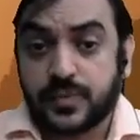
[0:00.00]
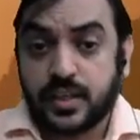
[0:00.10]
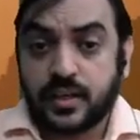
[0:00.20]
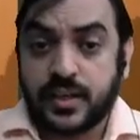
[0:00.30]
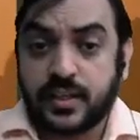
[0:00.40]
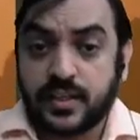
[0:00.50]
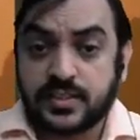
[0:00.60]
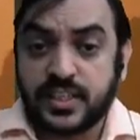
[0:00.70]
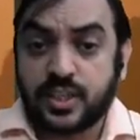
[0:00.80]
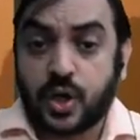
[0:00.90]
returns
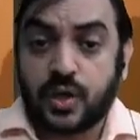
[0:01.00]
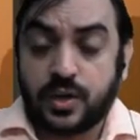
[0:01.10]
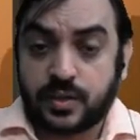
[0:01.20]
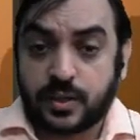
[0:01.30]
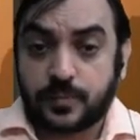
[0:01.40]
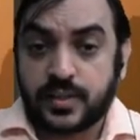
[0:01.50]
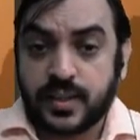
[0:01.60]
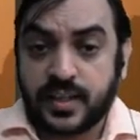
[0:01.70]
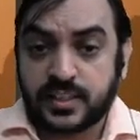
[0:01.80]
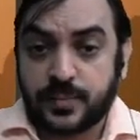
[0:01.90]
in dollar term,
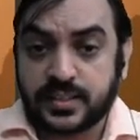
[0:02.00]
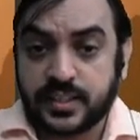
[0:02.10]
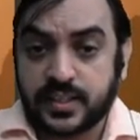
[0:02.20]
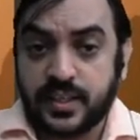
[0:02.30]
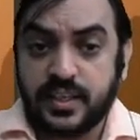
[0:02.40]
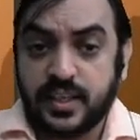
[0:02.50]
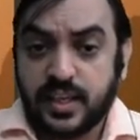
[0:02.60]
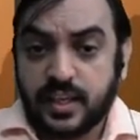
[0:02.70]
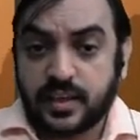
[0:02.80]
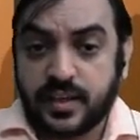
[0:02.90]
that is basically
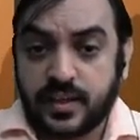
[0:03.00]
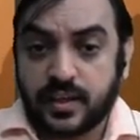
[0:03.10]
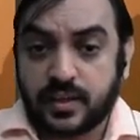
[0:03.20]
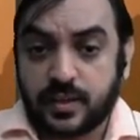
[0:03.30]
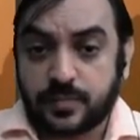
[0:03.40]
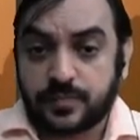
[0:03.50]
return